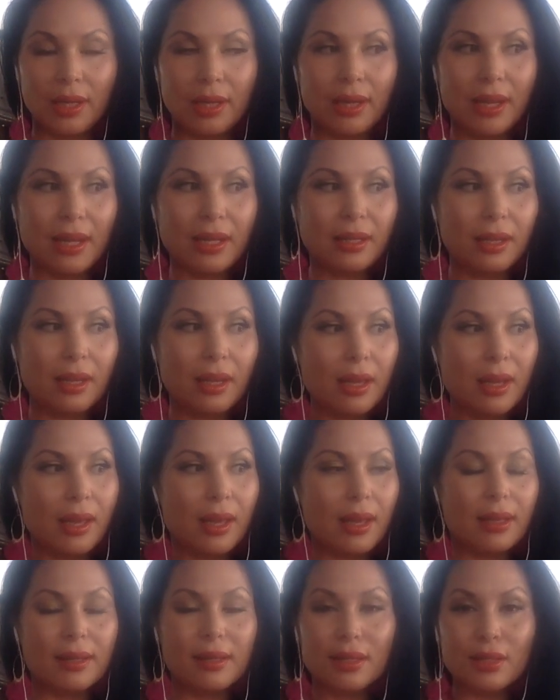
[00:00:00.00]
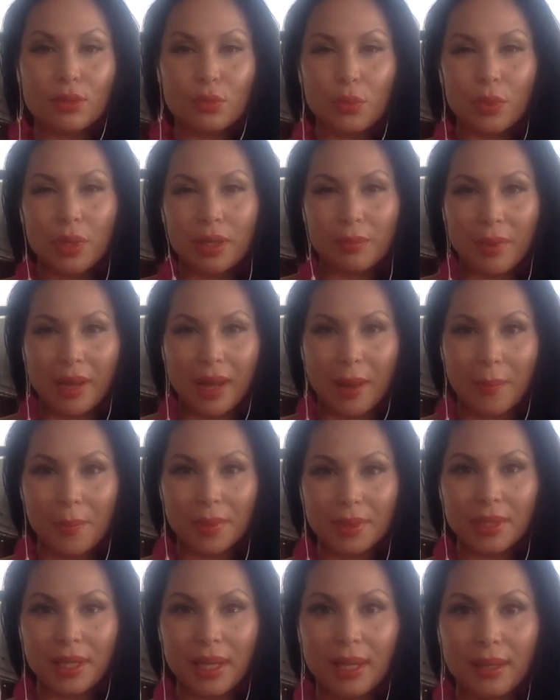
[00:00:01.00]
And it's weird. My
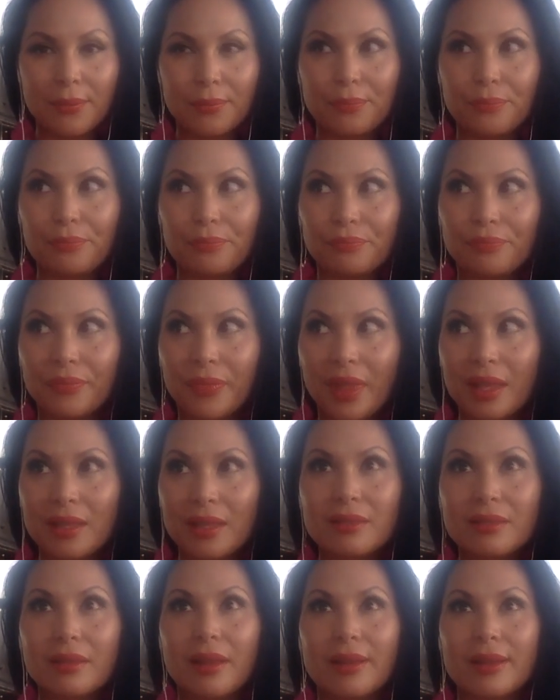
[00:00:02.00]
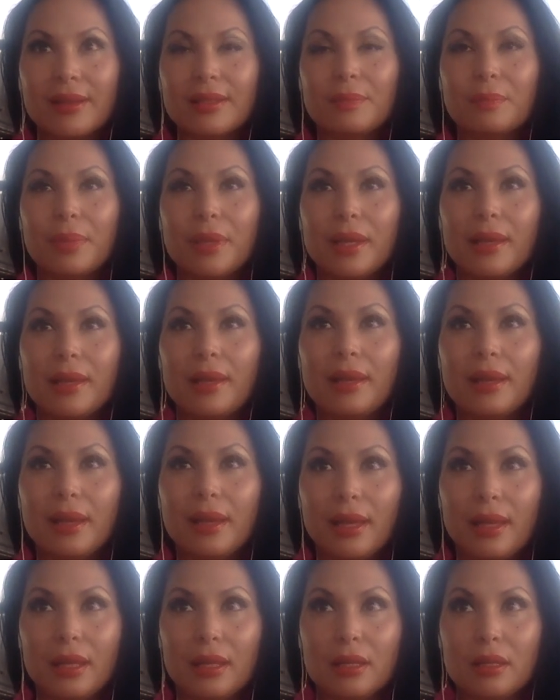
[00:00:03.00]
appetite is not as big
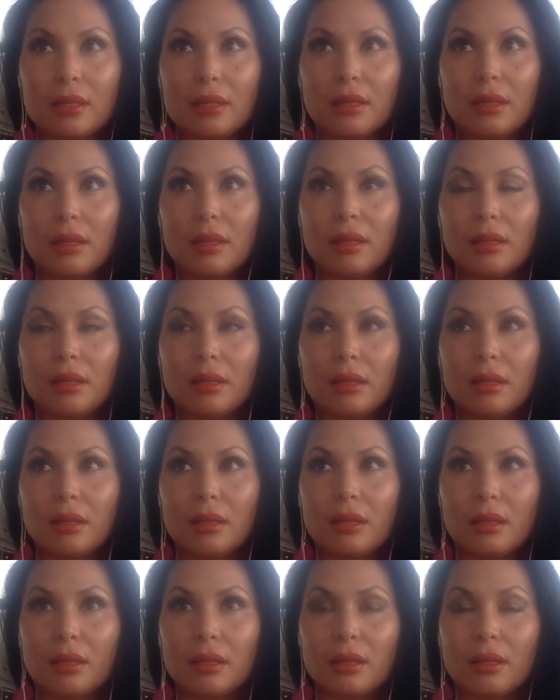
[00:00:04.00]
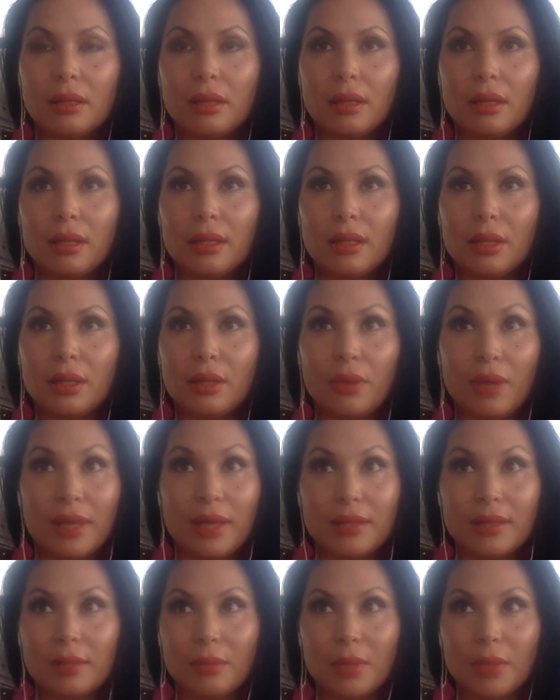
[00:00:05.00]
in the
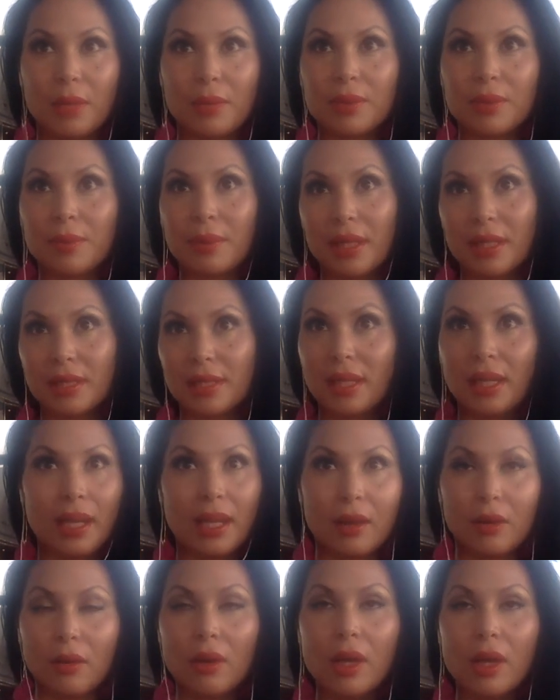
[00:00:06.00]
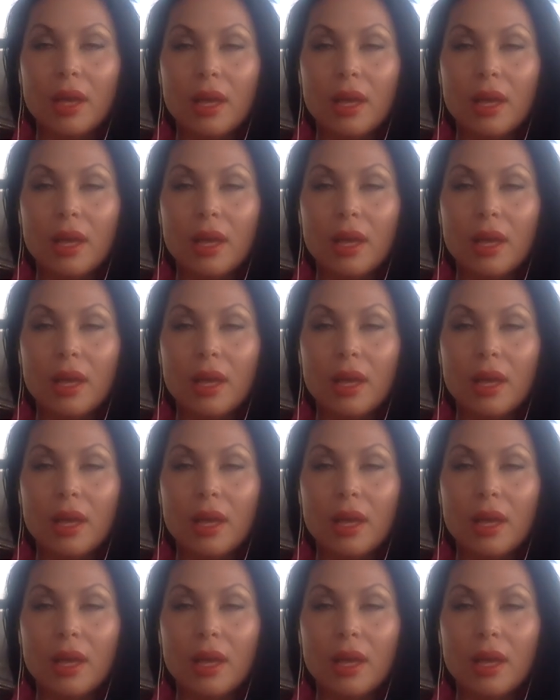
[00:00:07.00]
US sometimes because anyhow,